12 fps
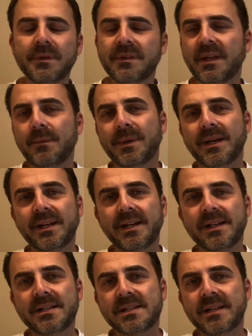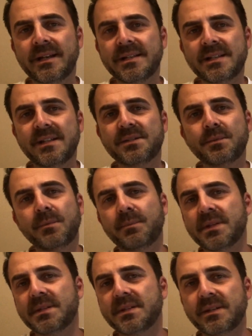one thing in mind, guys, as it is with
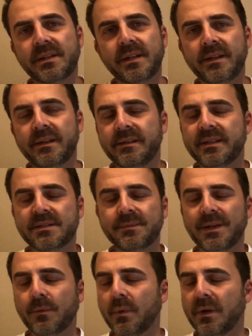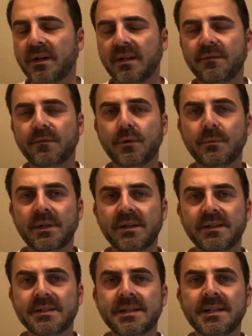business, and it doesn't matter what kind of form it
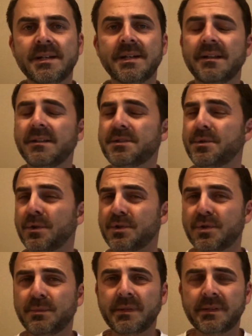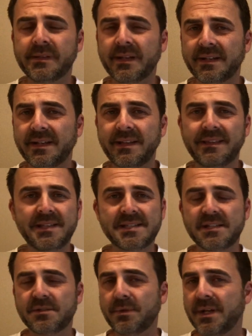is, unless you're extremely lucky, these
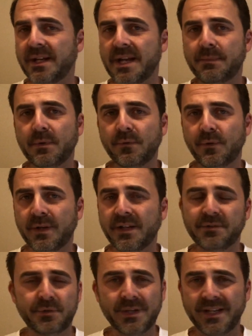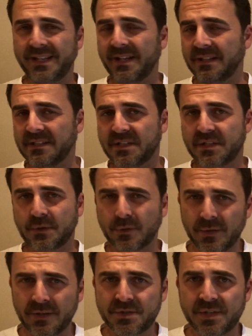things do not happen overnight. Do not get
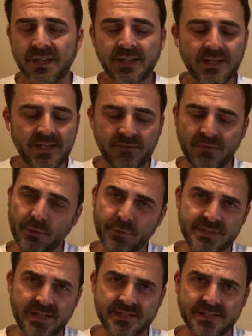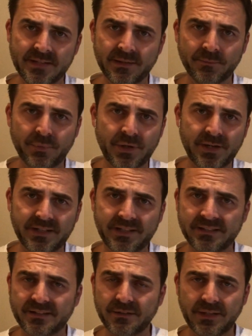discouraged if you don't start selling product
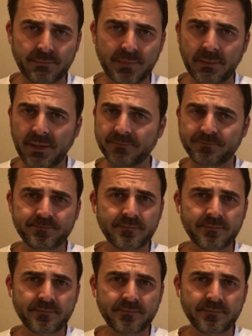until like maybe